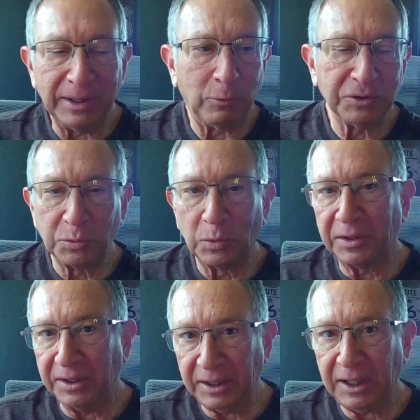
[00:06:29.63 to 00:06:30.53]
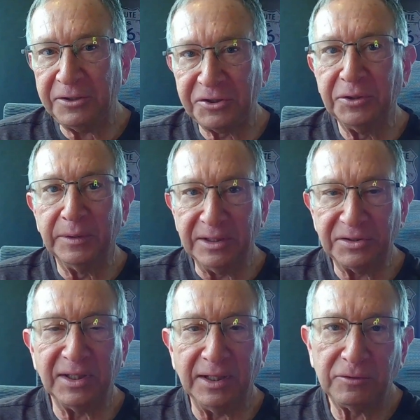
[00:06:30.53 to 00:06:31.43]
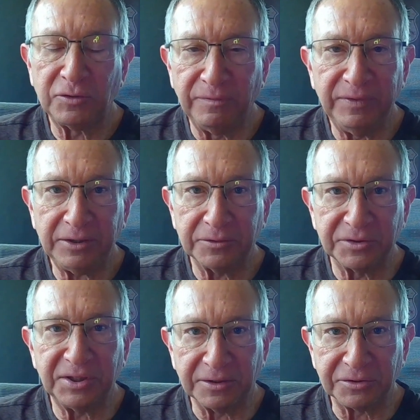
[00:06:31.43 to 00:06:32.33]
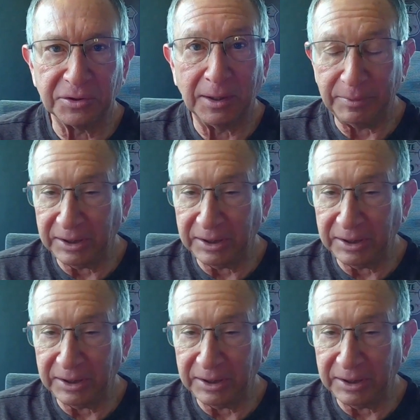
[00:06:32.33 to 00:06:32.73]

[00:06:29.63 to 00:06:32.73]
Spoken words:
Now, what's working against you is that vehicle sales are up.